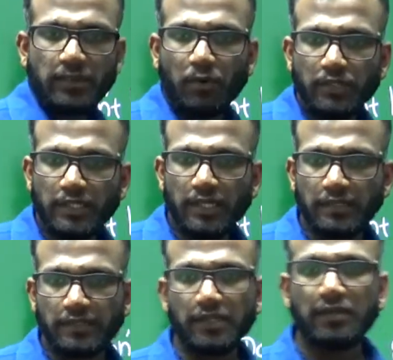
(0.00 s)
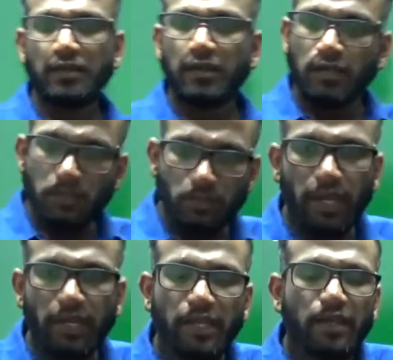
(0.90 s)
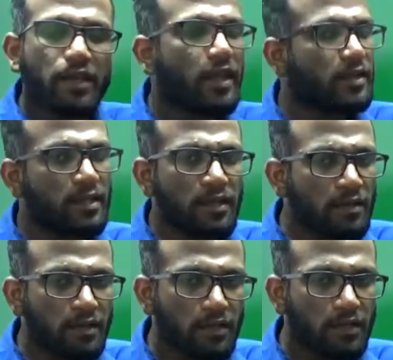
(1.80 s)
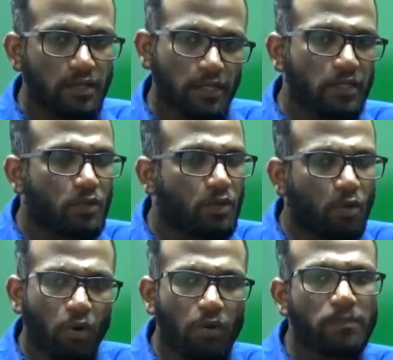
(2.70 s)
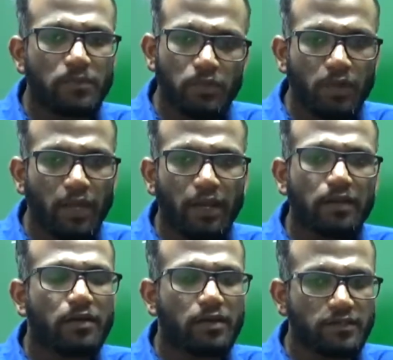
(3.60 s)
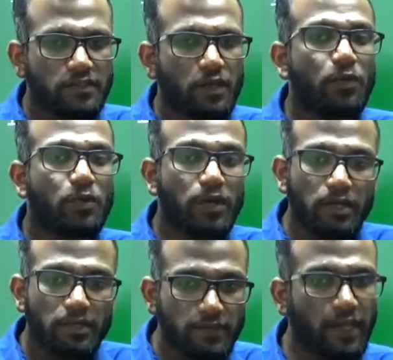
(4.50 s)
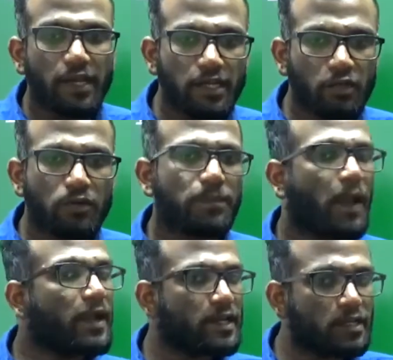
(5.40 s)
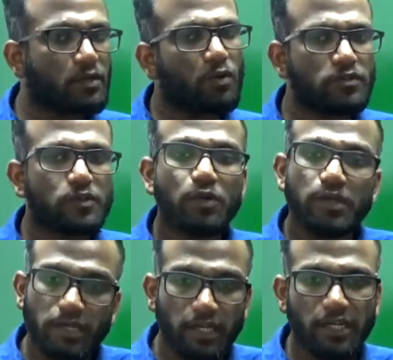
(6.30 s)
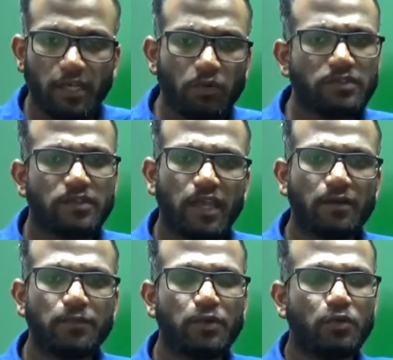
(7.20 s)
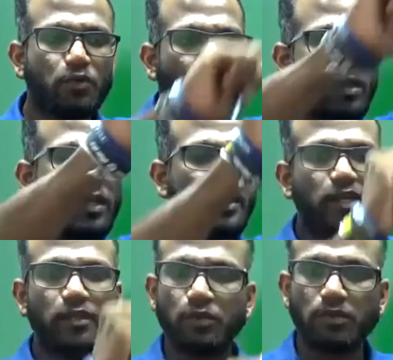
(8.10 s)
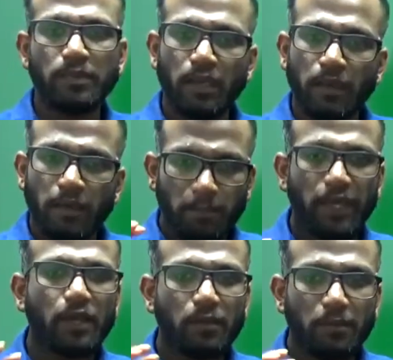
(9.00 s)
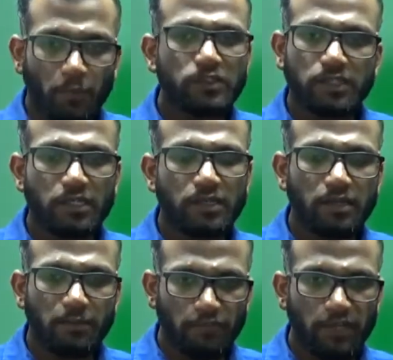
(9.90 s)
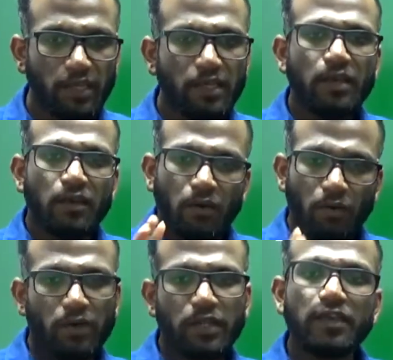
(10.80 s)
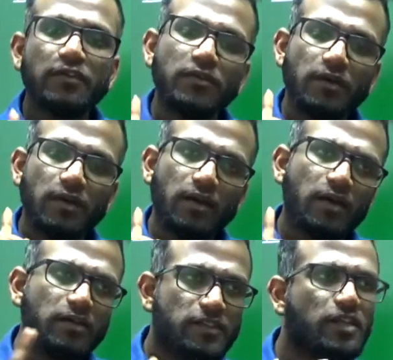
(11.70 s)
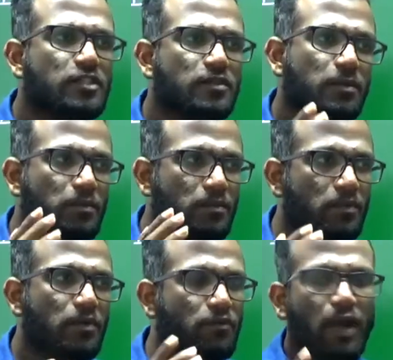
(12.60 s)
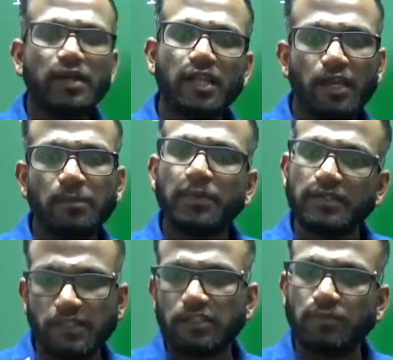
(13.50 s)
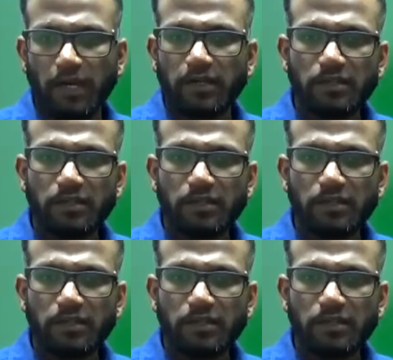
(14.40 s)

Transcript: motion lesson, you can get the into your home. You can receive your second tute pack. It also 3 tutes. Therefore, you only need to pay postal fee only 1 time per 6 months